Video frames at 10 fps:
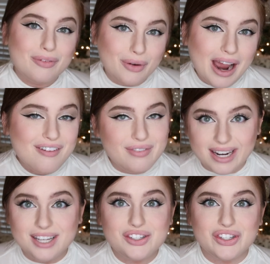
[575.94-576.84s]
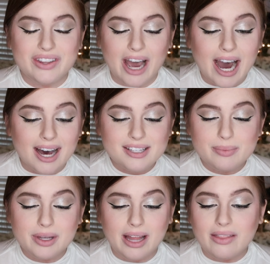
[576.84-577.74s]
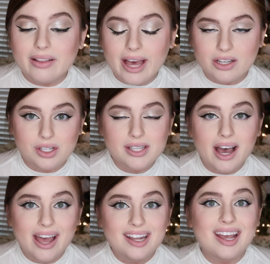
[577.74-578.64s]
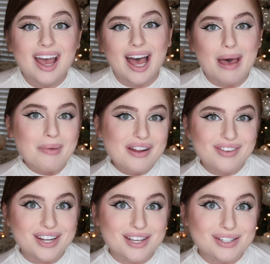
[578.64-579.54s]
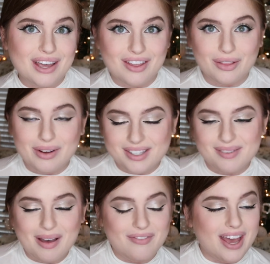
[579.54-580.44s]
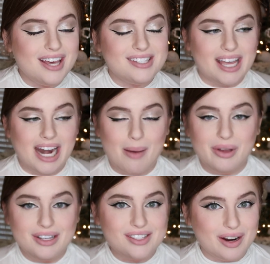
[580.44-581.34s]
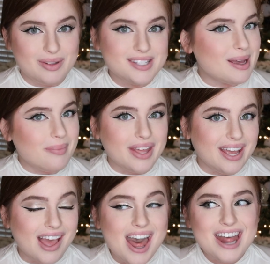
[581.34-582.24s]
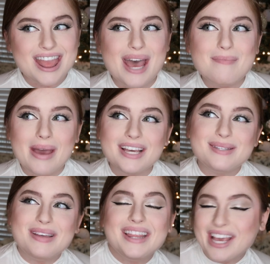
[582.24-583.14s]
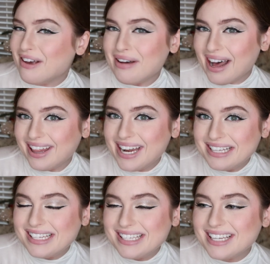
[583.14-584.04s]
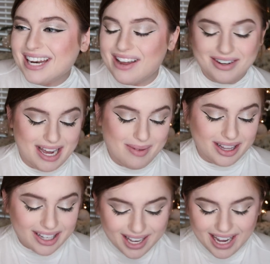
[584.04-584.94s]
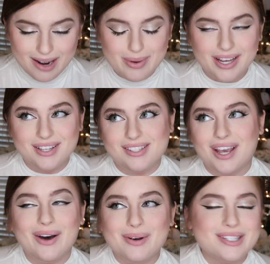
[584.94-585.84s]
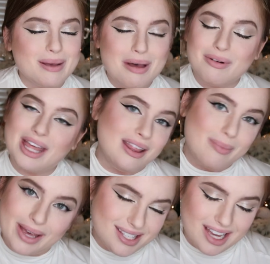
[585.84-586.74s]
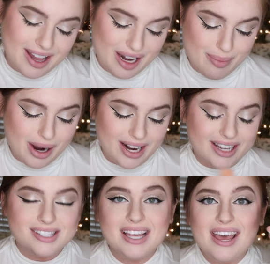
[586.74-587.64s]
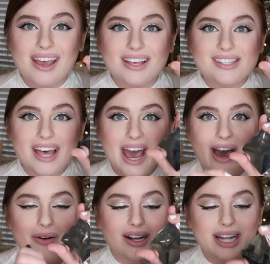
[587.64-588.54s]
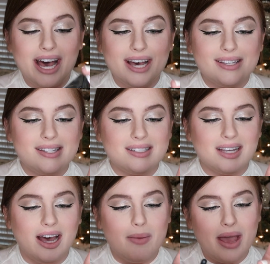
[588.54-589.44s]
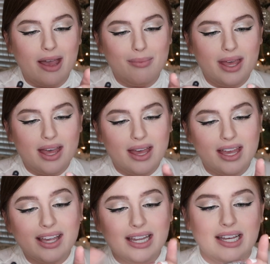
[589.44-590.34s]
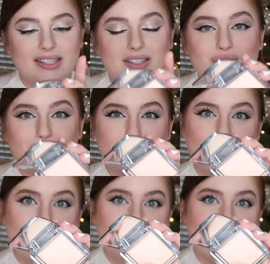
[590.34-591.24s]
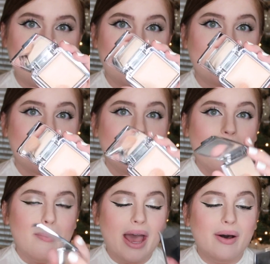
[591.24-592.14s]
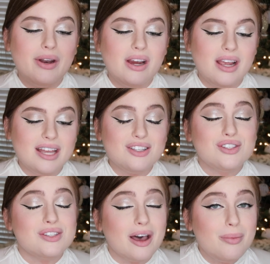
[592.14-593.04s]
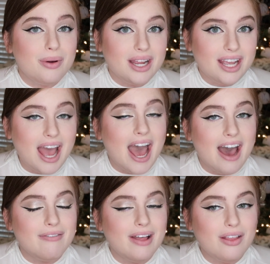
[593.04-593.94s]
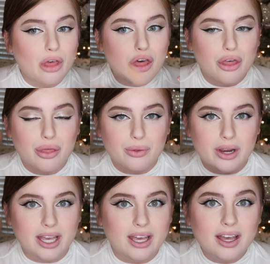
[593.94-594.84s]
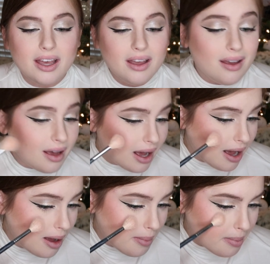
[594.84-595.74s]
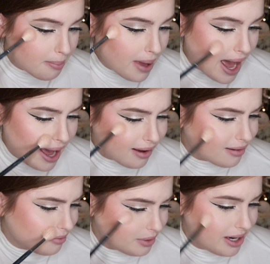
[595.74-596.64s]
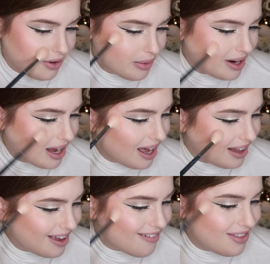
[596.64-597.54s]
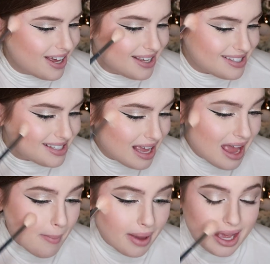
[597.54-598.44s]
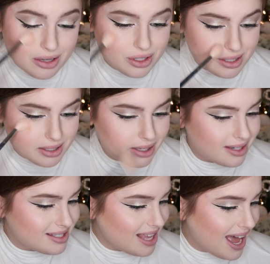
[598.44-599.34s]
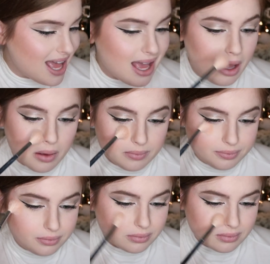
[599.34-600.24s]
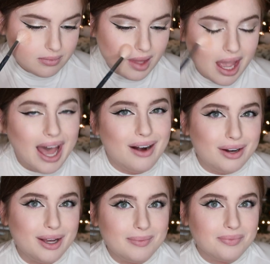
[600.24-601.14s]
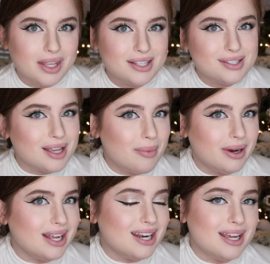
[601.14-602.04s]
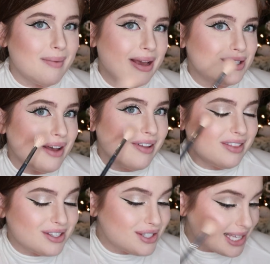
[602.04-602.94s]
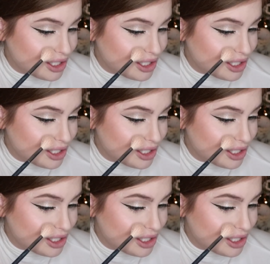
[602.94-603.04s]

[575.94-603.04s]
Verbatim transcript: before I finish the eyes and put like the lashes on, I'm gonna finish, I think, the rest of my face and I'm gonna start with something that makes me think of holiday season every time I look at it because they always come out with like the best holiday products. It's the Hourglass um, Ambient Incandescent Strobe Light Powder. It's so pretty. I have like the three um, pack, whatever you wanna call it, of this, but it just looks like I don't know. It's so pretty and it makes you have like this